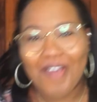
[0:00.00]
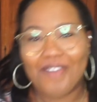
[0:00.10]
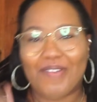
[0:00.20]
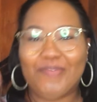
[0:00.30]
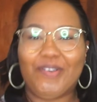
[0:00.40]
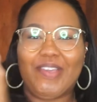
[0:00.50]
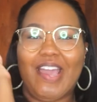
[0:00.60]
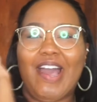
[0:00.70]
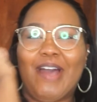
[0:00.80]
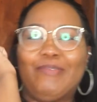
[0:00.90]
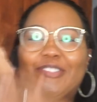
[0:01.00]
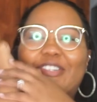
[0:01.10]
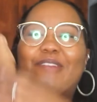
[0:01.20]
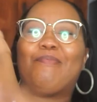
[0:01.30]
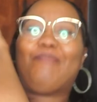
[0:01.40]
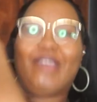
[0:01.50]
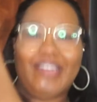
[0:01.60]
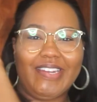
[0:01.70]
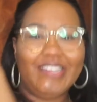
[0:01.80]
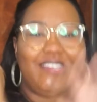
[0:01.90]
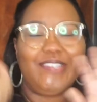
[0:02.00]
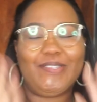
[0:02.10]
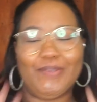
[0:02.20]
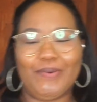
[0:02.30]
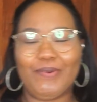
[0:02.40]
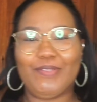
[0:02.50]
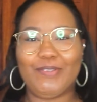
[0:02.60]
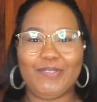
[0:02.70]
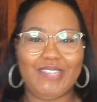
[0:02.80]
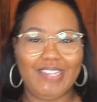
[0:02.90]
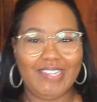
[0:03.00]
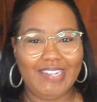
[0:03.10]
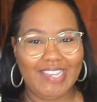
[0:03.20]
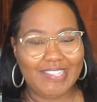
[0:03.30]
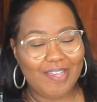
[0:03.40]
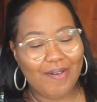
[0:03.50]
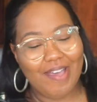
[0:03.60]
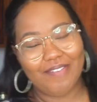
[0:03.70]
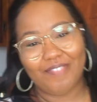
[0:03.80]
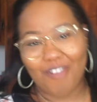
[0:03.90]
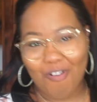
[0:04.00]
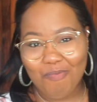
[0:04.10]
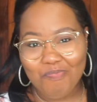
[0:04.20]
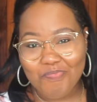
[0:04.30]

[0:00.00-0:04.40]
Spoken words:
from down your arm, dripping. So those are the good days. However,